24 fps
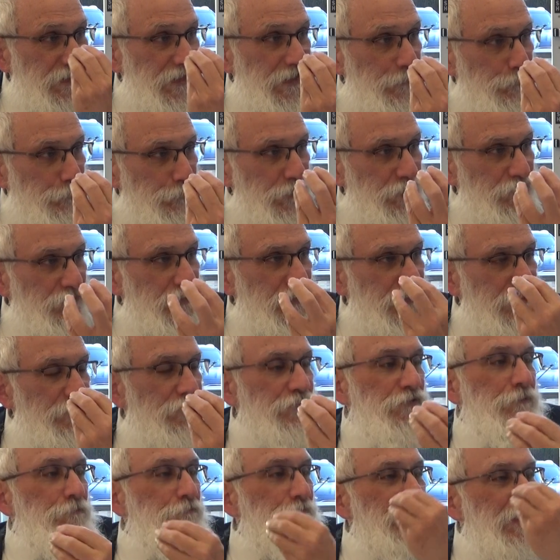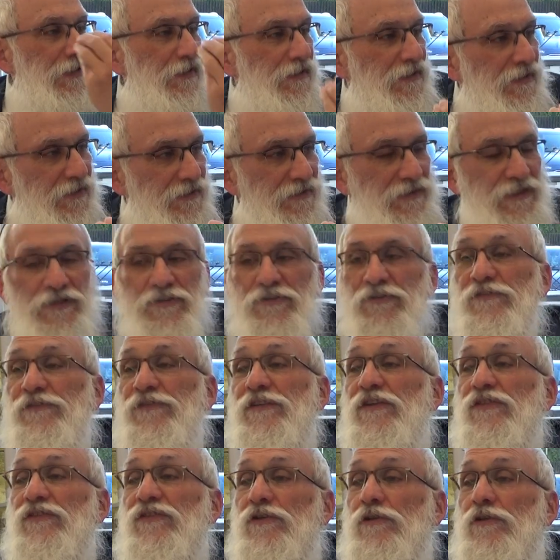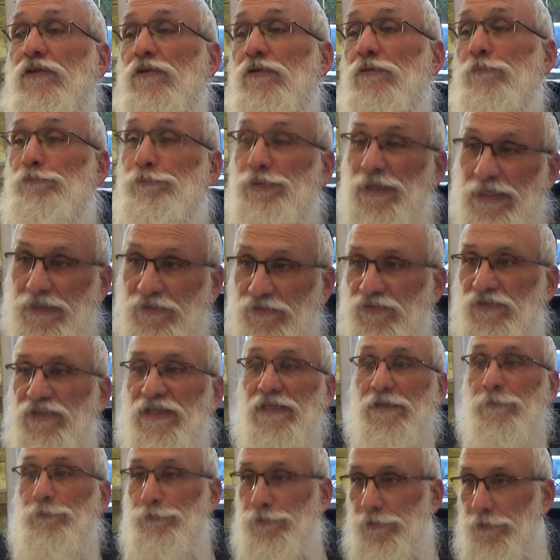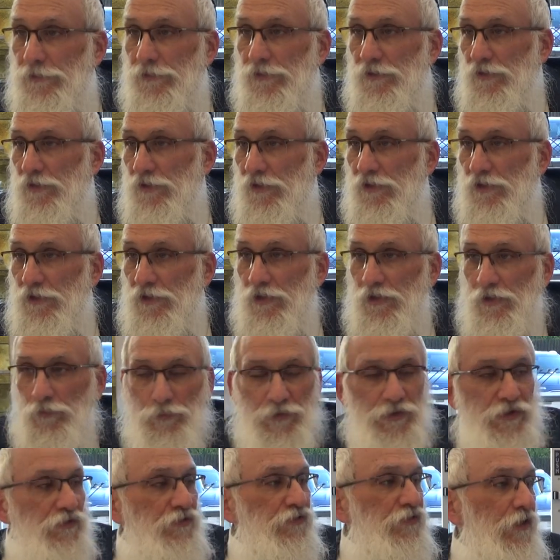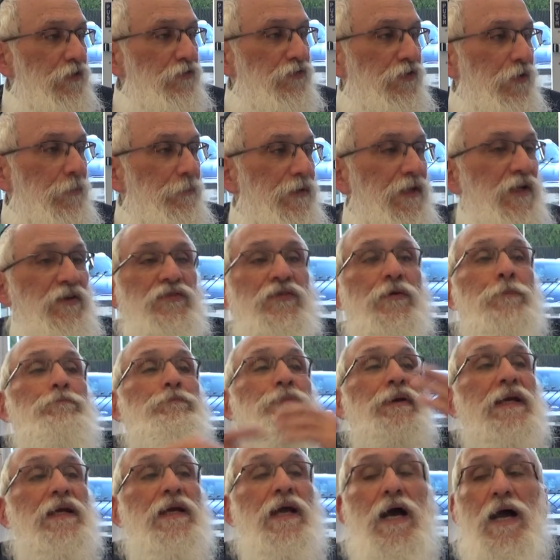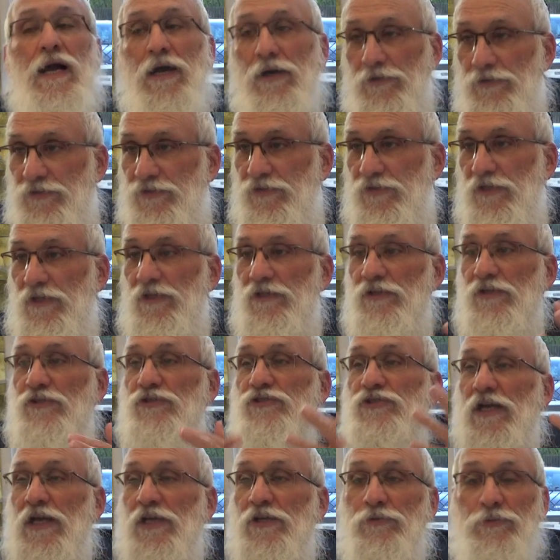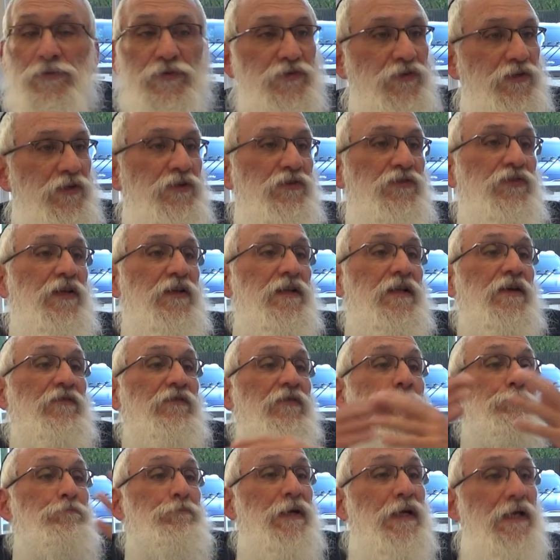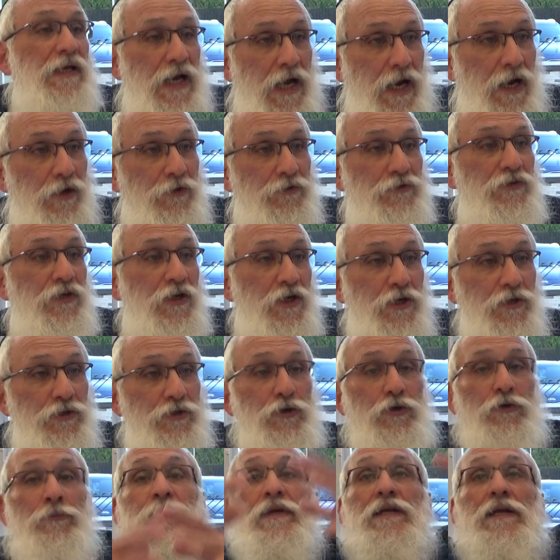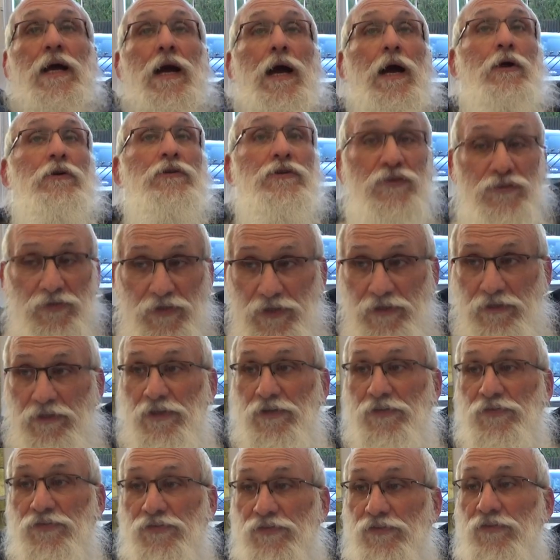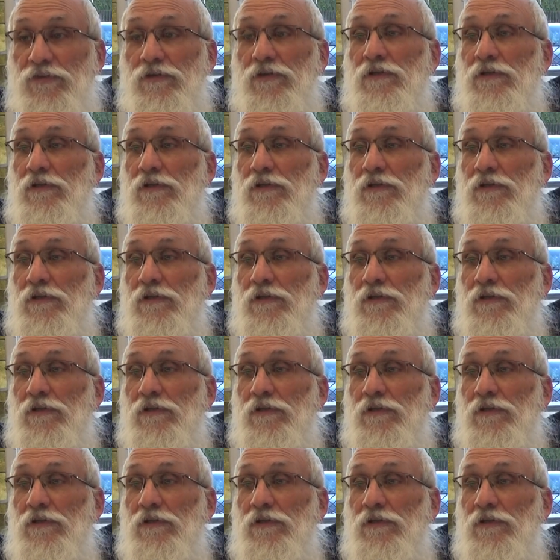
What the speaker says: deep is a different meaning than the physical pit deep. When you say somebody has a big heart, they're generous, and say they have a big heart, you don't mean the heart is like this.